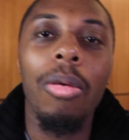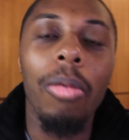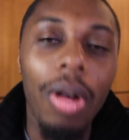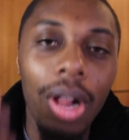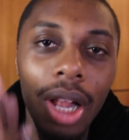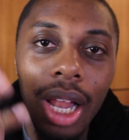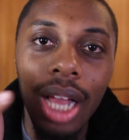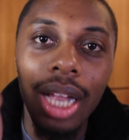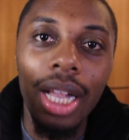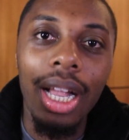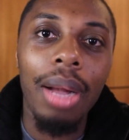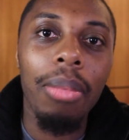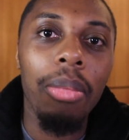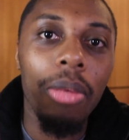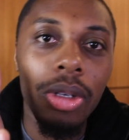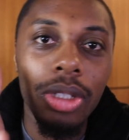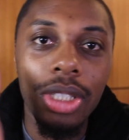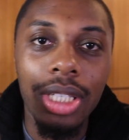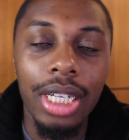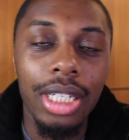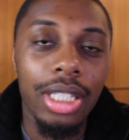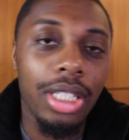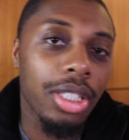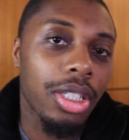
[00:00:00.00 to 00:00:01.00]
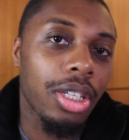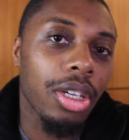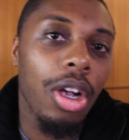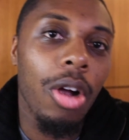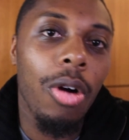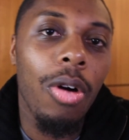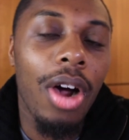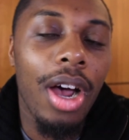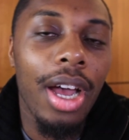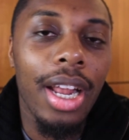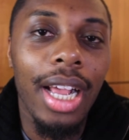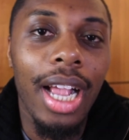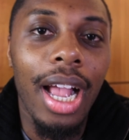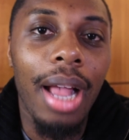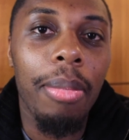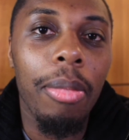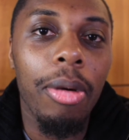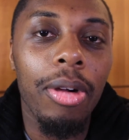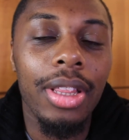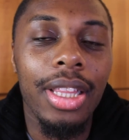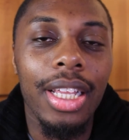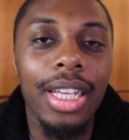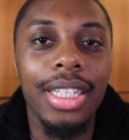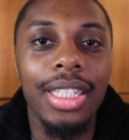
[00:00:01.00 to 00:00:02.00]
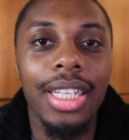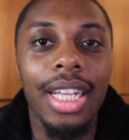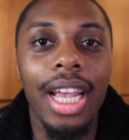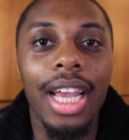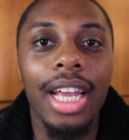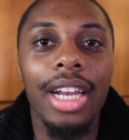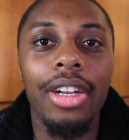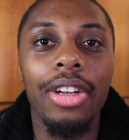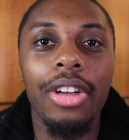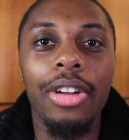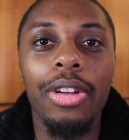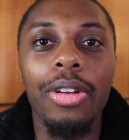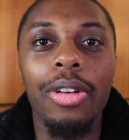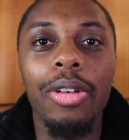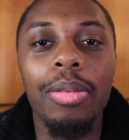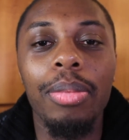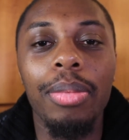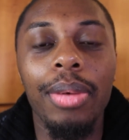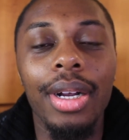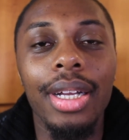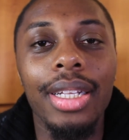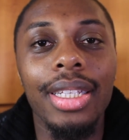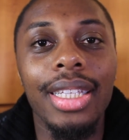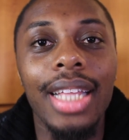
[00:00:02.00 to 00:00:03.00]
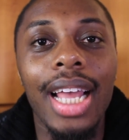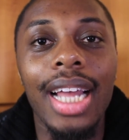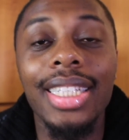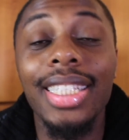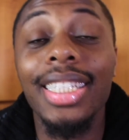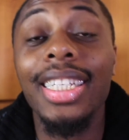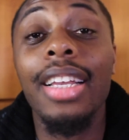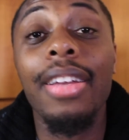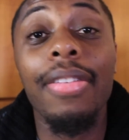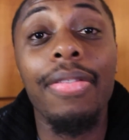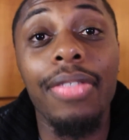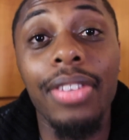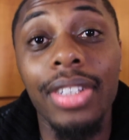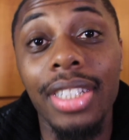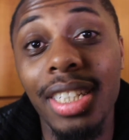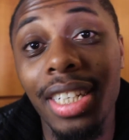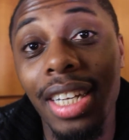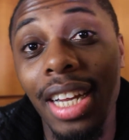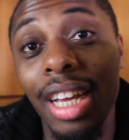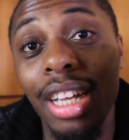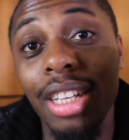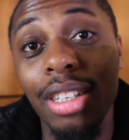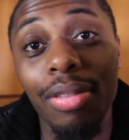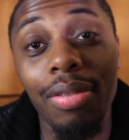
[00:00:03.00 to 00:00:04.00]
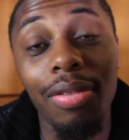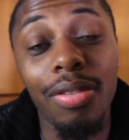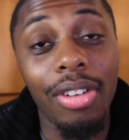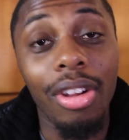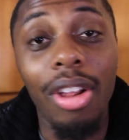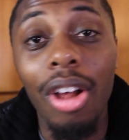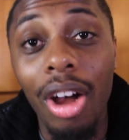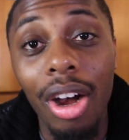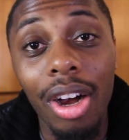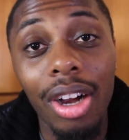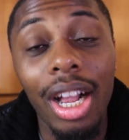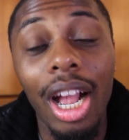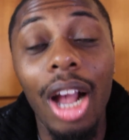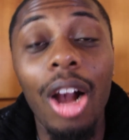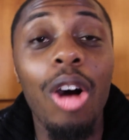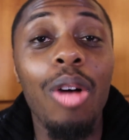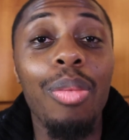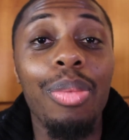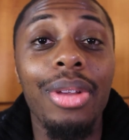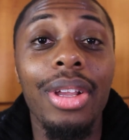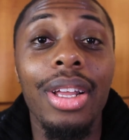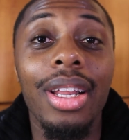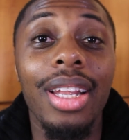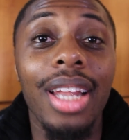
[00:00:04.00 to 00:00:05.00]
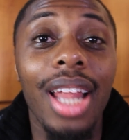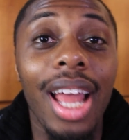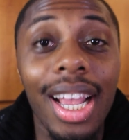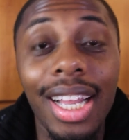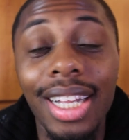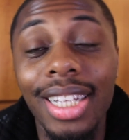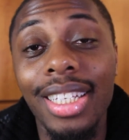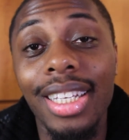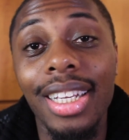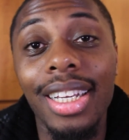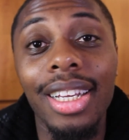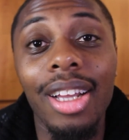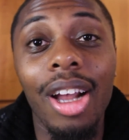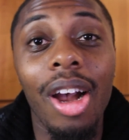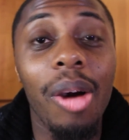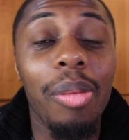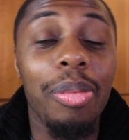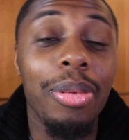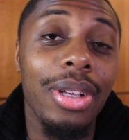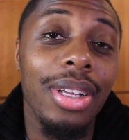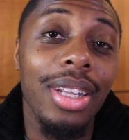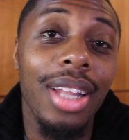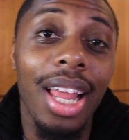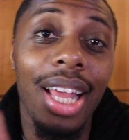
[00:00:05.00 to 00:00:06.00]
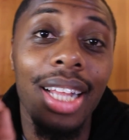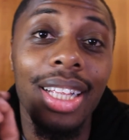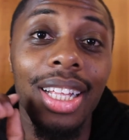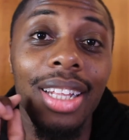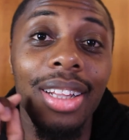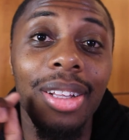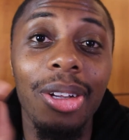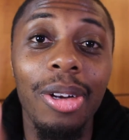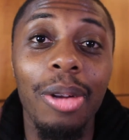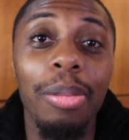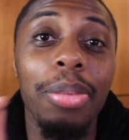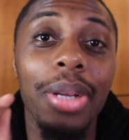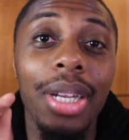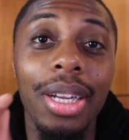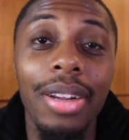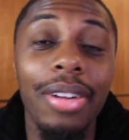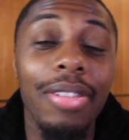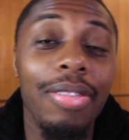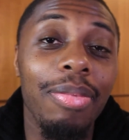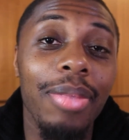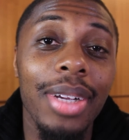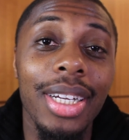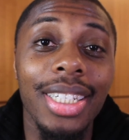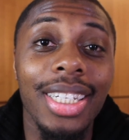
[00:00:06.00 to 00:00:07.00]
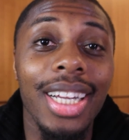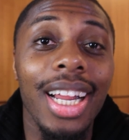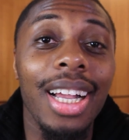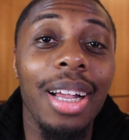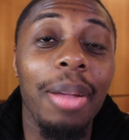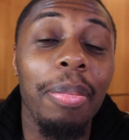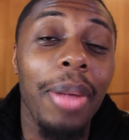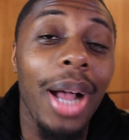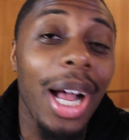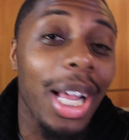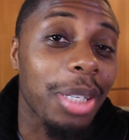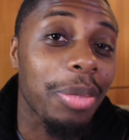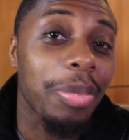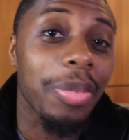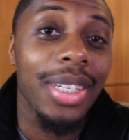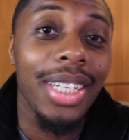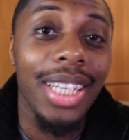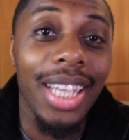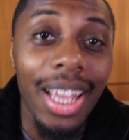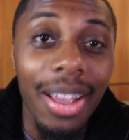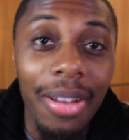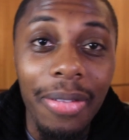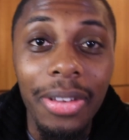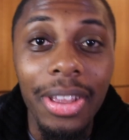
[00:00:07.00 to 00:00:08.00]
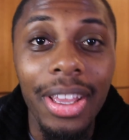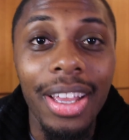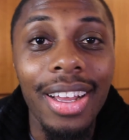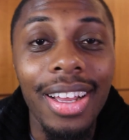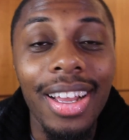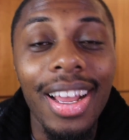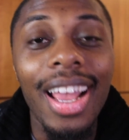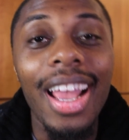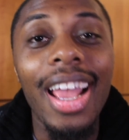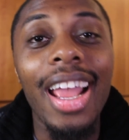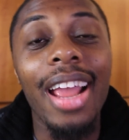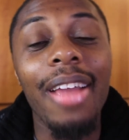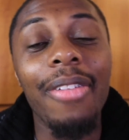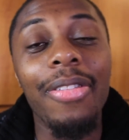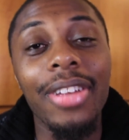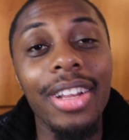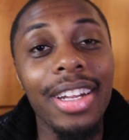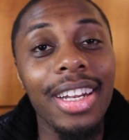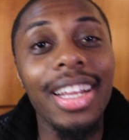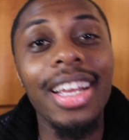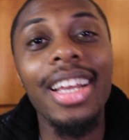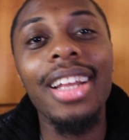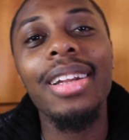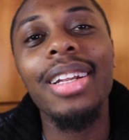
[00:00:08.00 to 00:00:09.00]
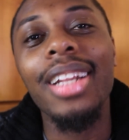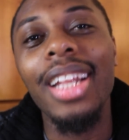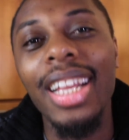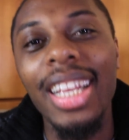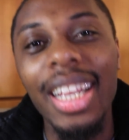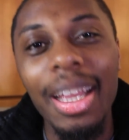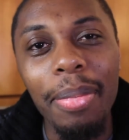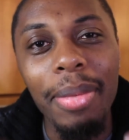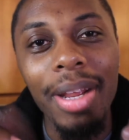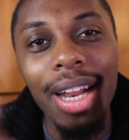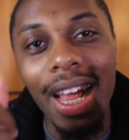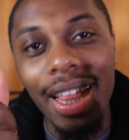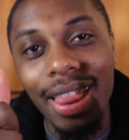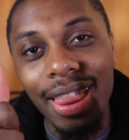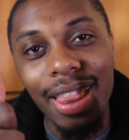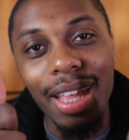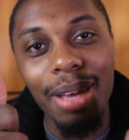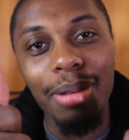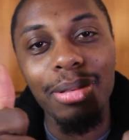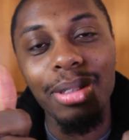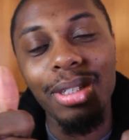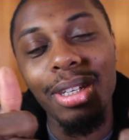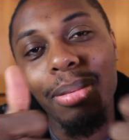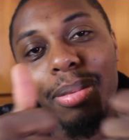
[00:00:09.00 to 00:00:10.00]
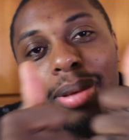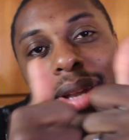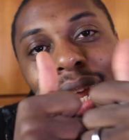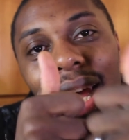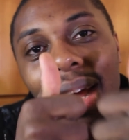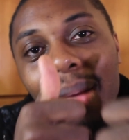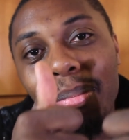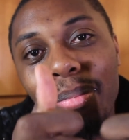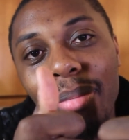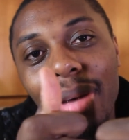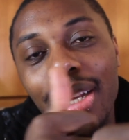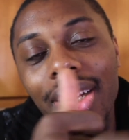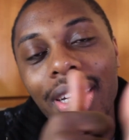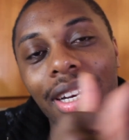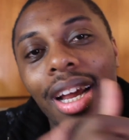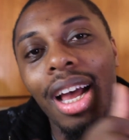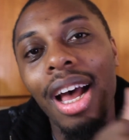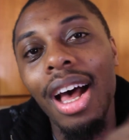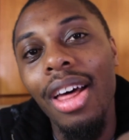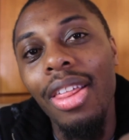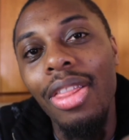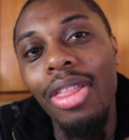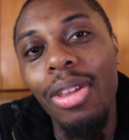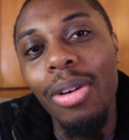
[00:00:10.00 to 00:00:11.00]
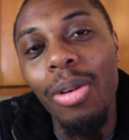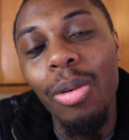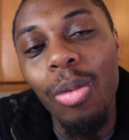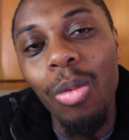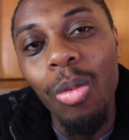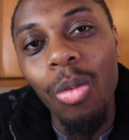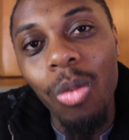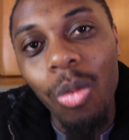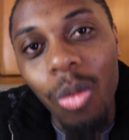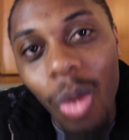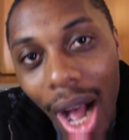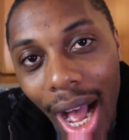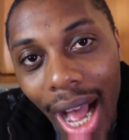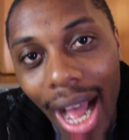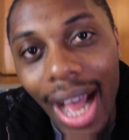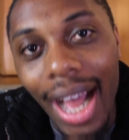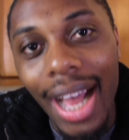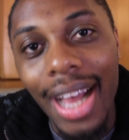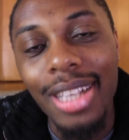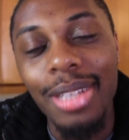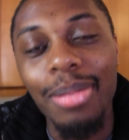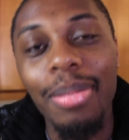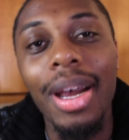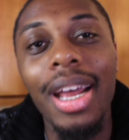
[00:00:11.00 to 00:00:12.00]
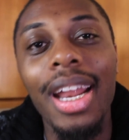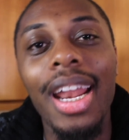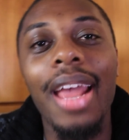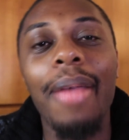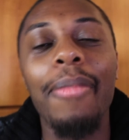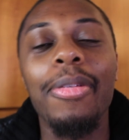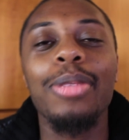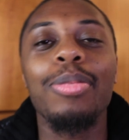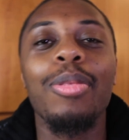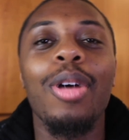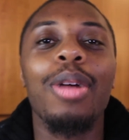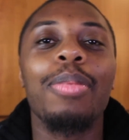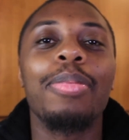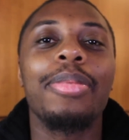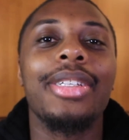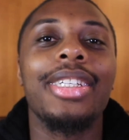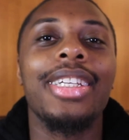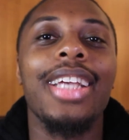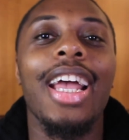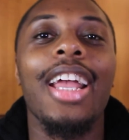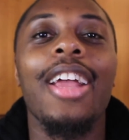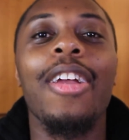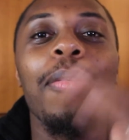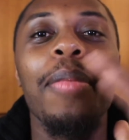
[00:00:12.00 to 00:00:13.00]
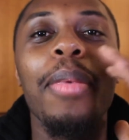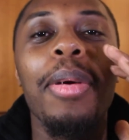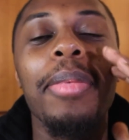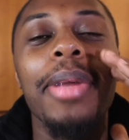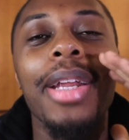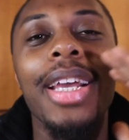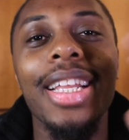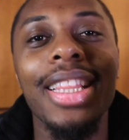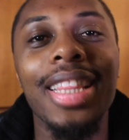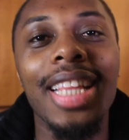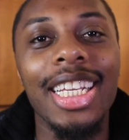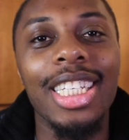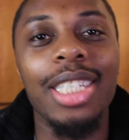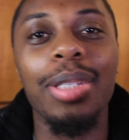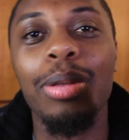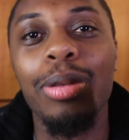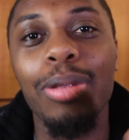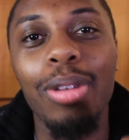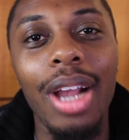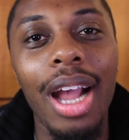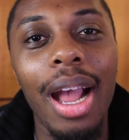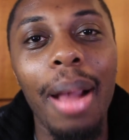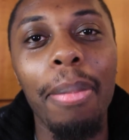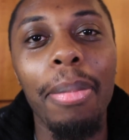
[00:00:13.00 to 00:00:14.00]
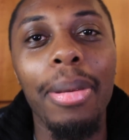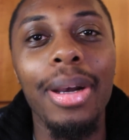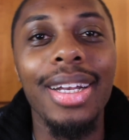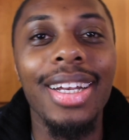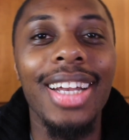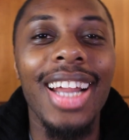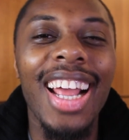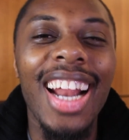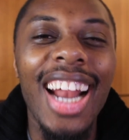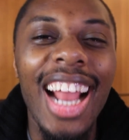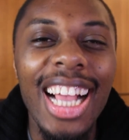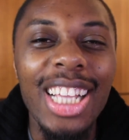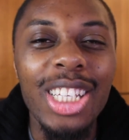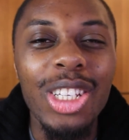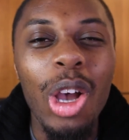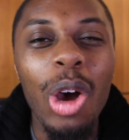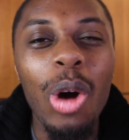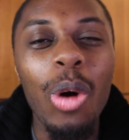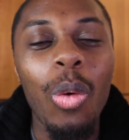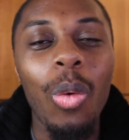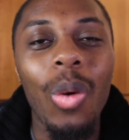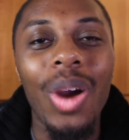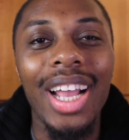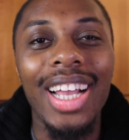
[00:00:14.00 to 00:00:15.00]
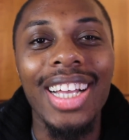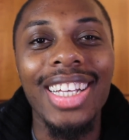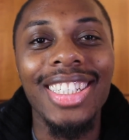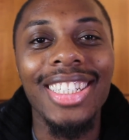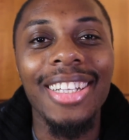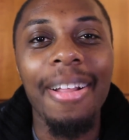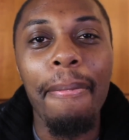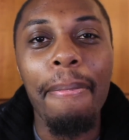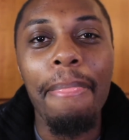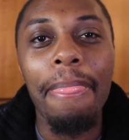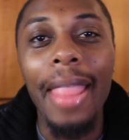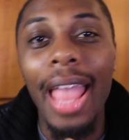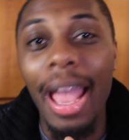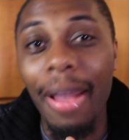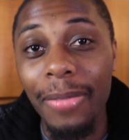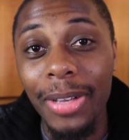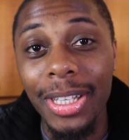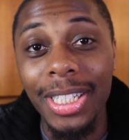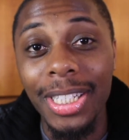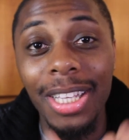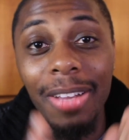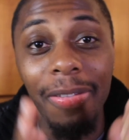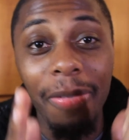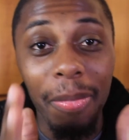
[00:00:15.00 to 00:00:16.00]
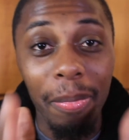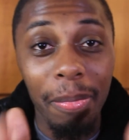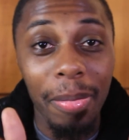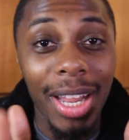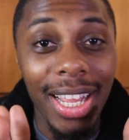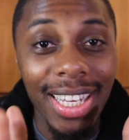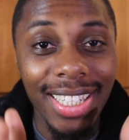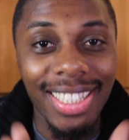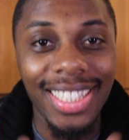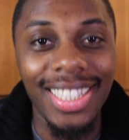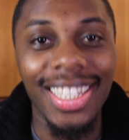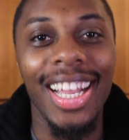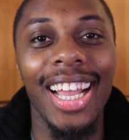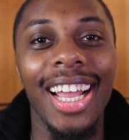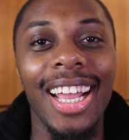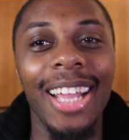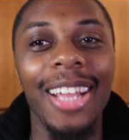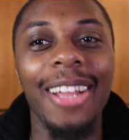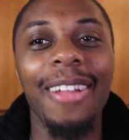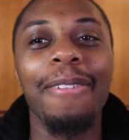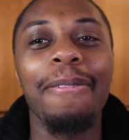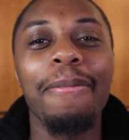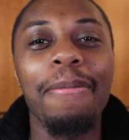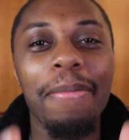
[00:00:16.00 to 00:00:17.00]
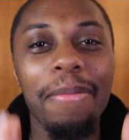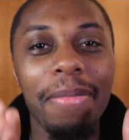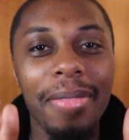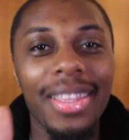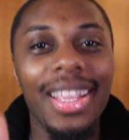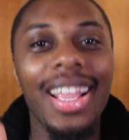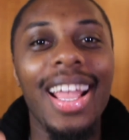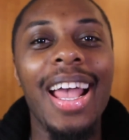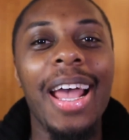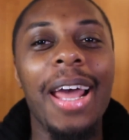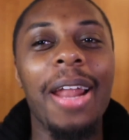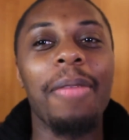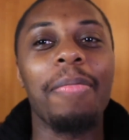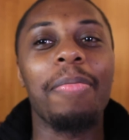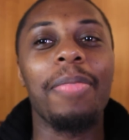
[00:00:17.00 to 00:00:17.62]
well, I got more sessions to go on. I got more things I got to do, but that's it for today's vlog. I hope you liked it. I hope you liked a little bit of information I could possibly give you. If you did, then give me that thumbs up like button. Otherwise, my name is Mark BESSIAKE. Remember to hit that subscribe button, and as always, have yourself a blessed day and a